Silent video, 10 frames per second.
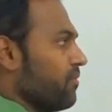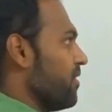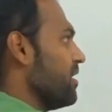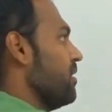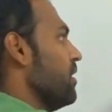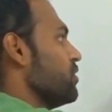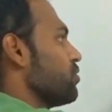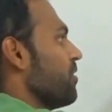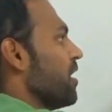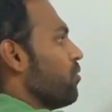Fine. So
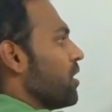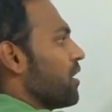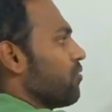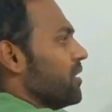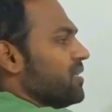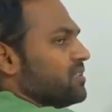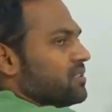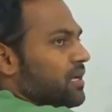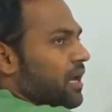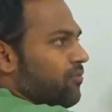we have to calculate
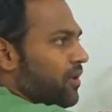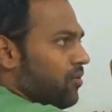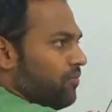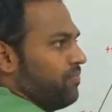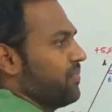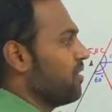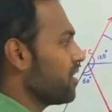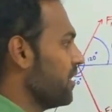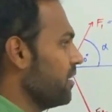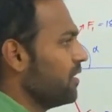this alpha now.
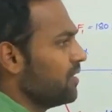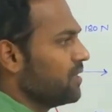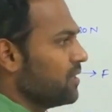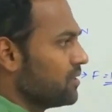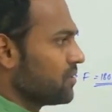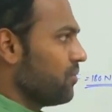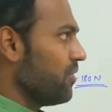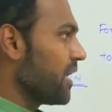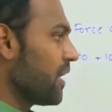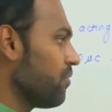Okay. So
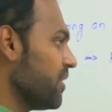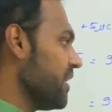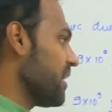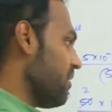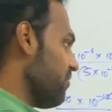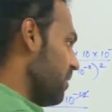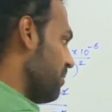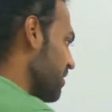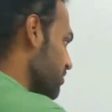we'll calculate that alpha by